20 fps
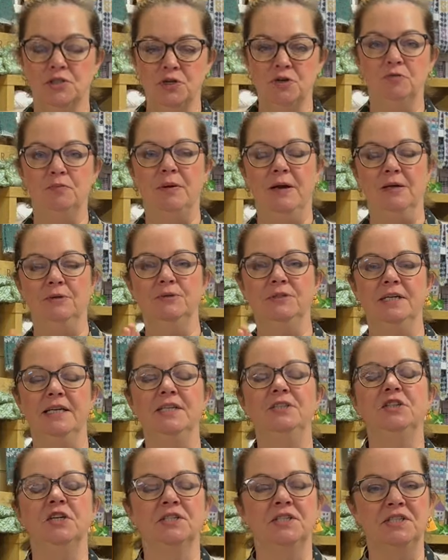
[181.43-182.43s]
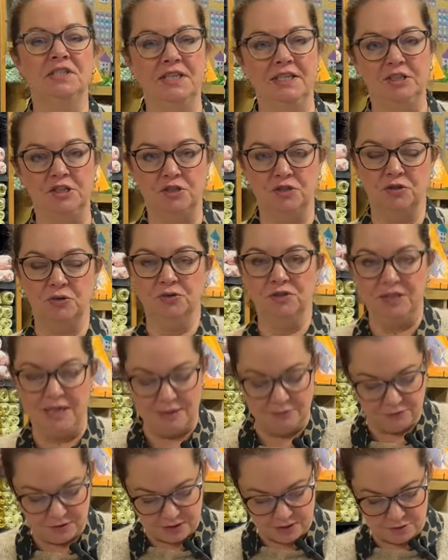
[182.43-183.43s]
£2 each as a digital
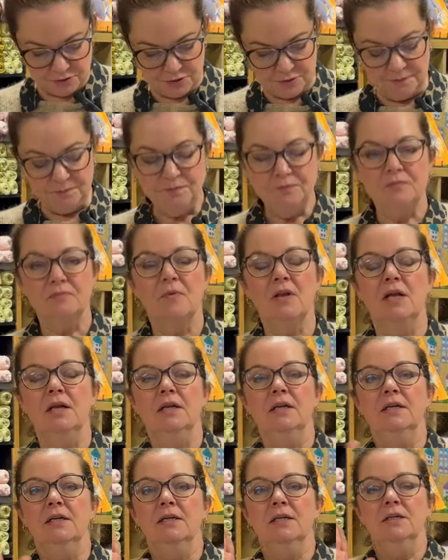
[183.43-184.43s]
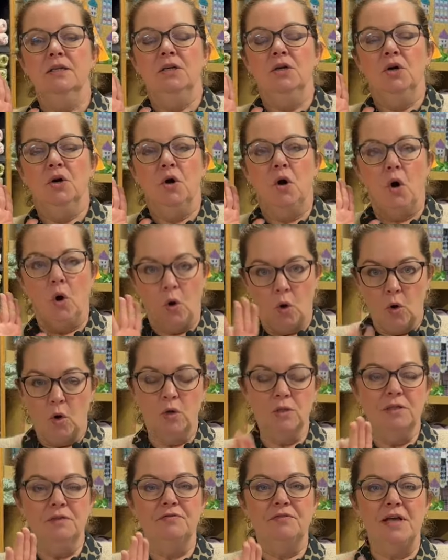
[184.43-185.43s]
download.
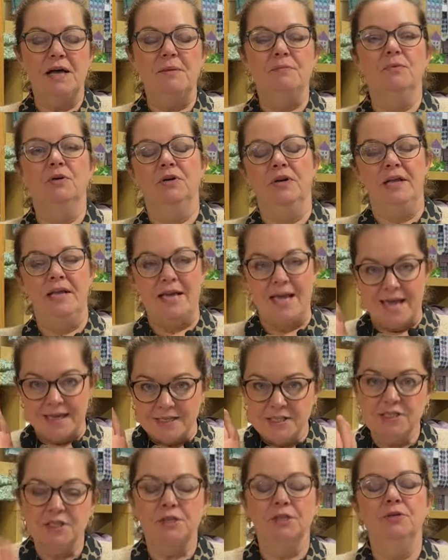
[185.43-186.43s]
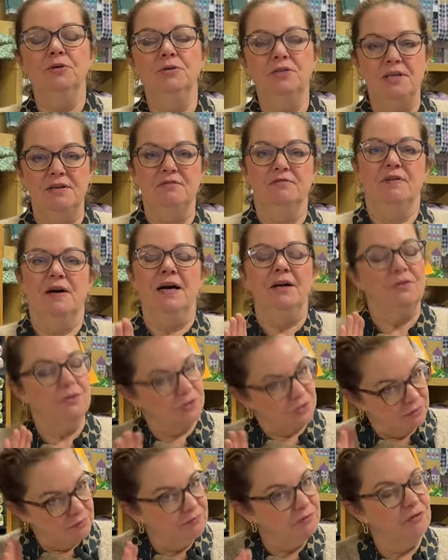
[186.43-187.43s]
All of that money, excluding VAT,
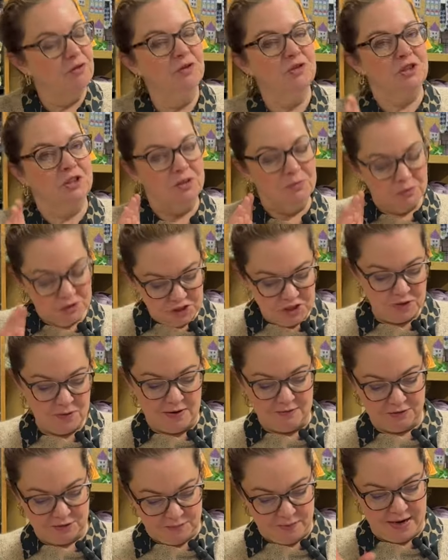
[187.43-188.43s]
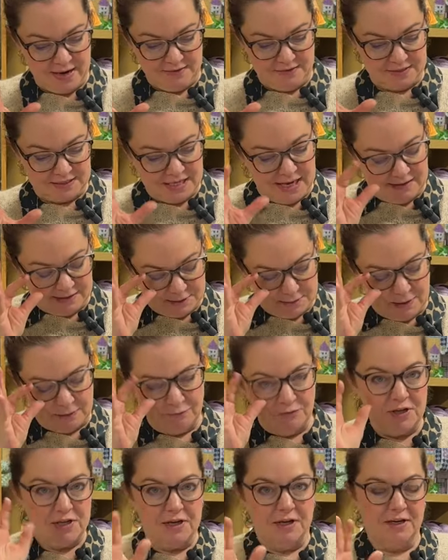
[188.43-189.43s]
because unfortunately we do have to pay the tax man
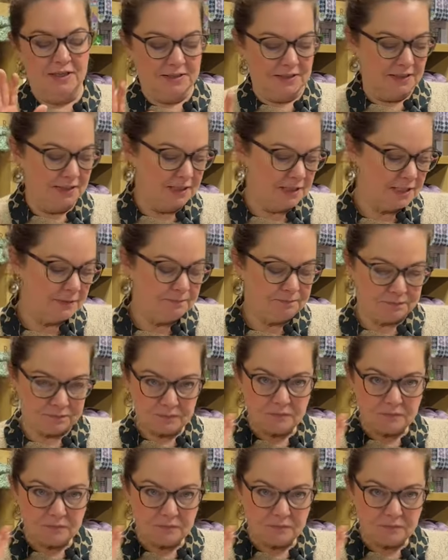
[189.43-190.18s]
regardless,